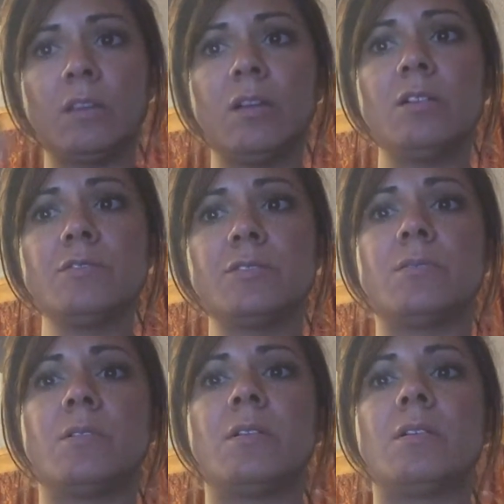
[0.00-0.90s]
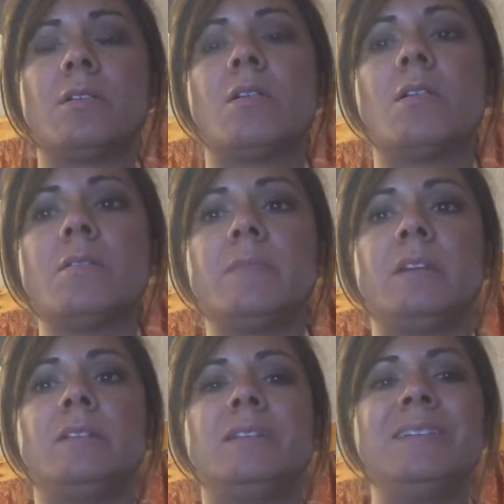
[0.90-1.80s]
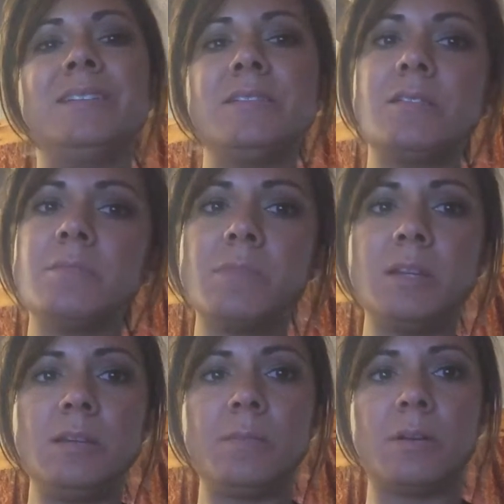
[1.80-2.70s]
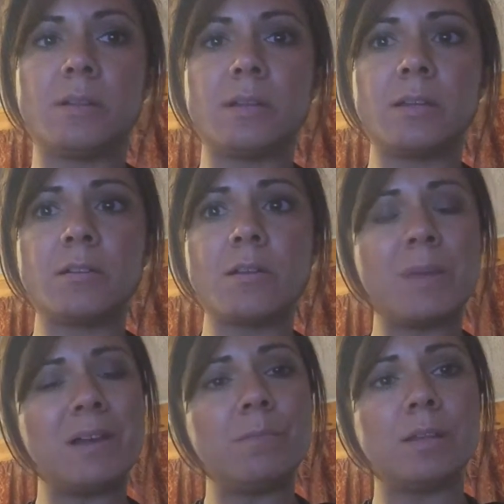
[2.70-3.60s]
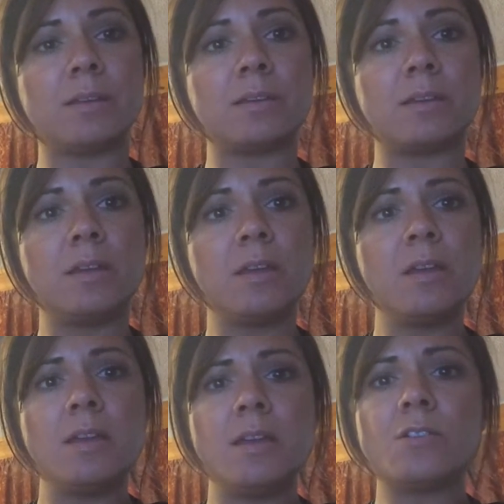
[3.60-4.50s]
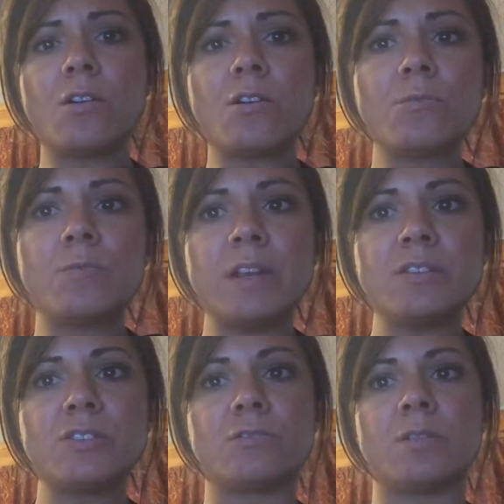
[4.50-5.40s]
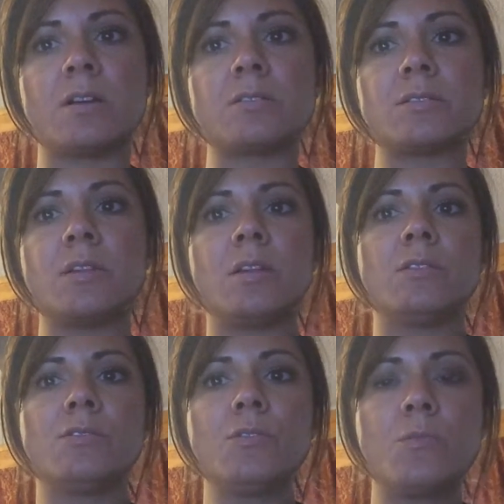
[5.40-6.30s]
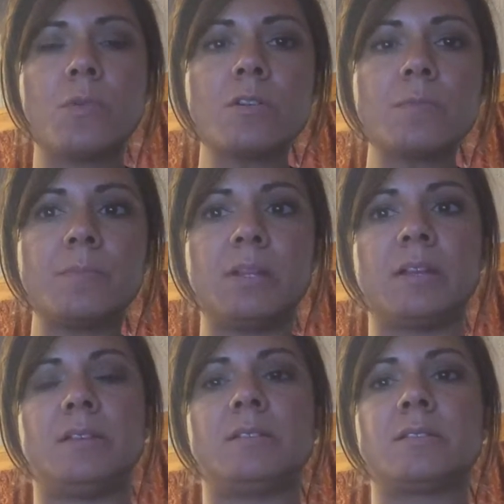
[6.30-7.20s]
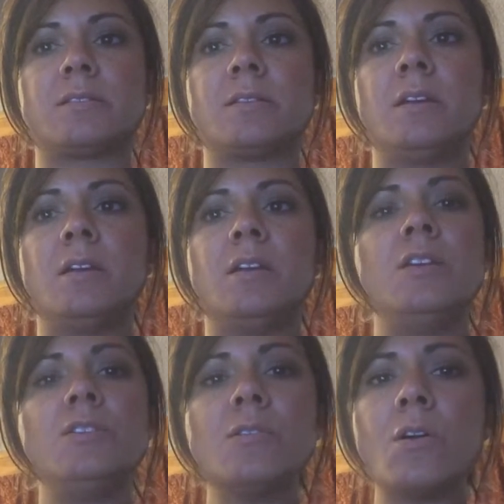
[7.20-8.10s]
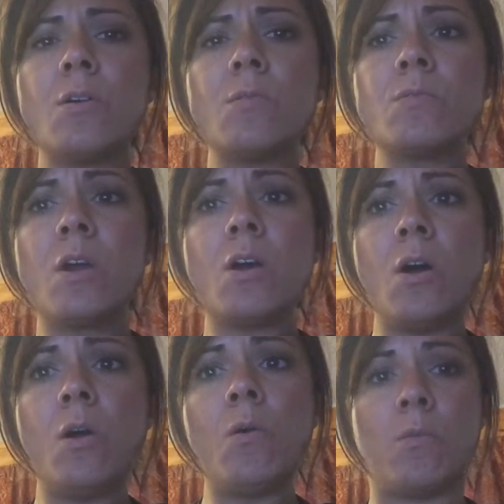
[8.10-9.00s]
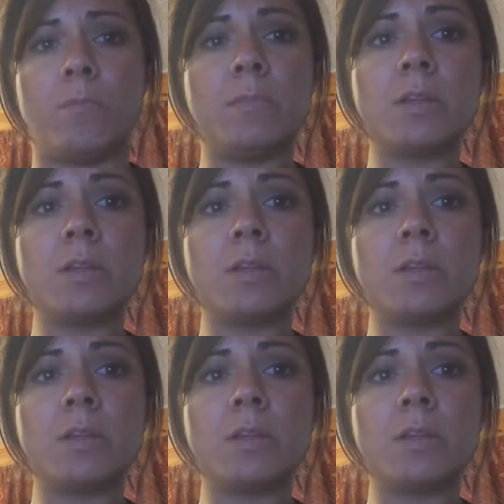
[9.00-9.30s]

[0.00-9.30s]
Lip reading: also harming innocent people in our public, in our restaurants, the workplace, in your own home,